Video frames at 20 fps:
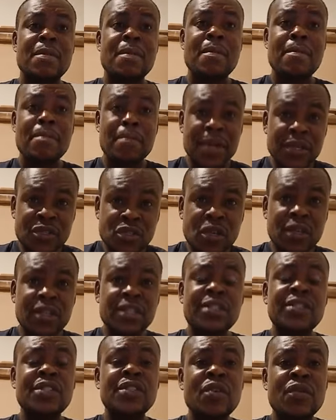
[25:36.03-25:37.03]

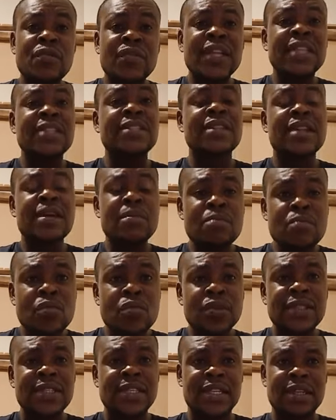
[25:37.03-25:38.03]
majority of Nigerian
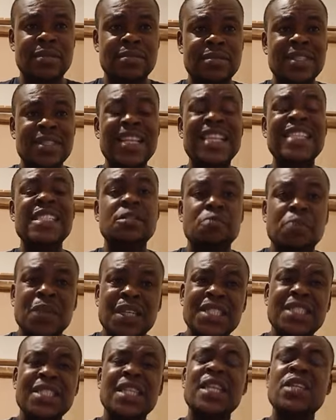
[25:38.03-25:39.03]
Muslims,
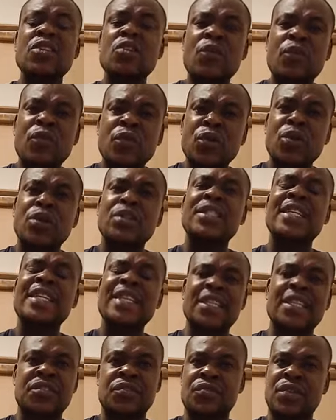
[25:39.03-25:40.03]
especially of northern
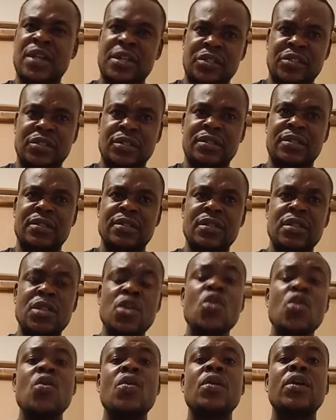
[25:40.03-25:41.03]
extractions,
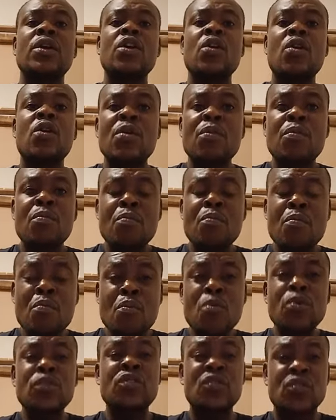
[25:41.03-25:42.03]

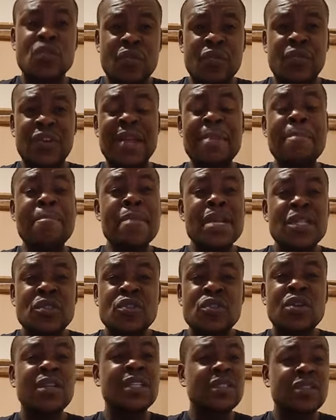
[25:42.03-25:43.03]
most of them,
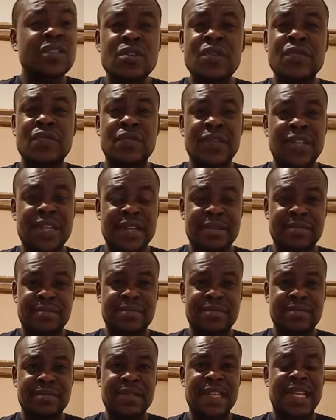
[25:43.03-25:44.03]
majority of them,
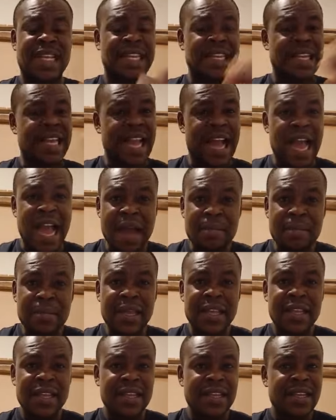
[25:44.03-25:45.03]
in the army,
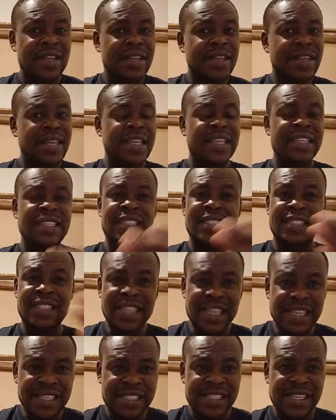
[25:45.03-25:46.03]
in
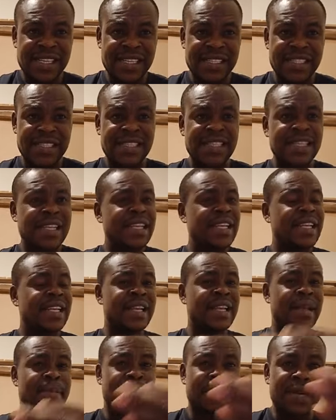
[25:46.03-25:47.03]
DSS, in
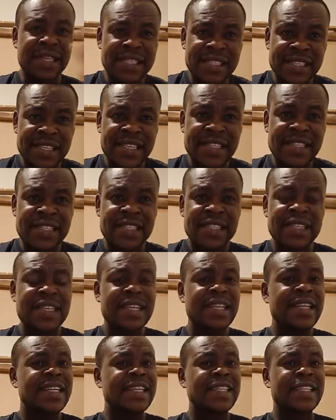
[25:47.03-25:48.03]
the presidency,
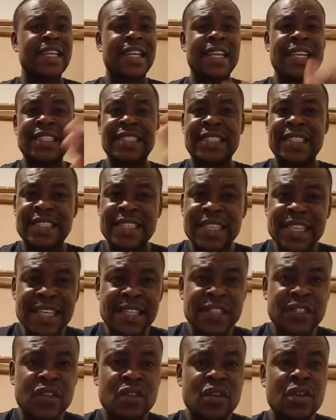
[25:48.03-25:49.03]
in the
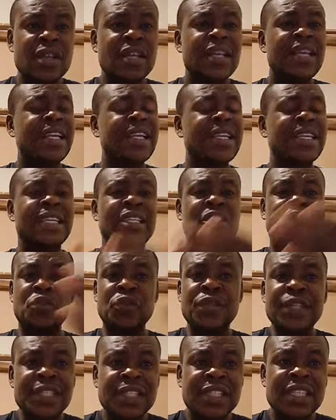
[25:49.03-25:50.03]
legislature, in the
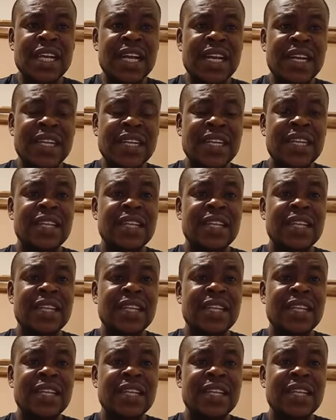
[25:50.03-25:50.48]
judiciary,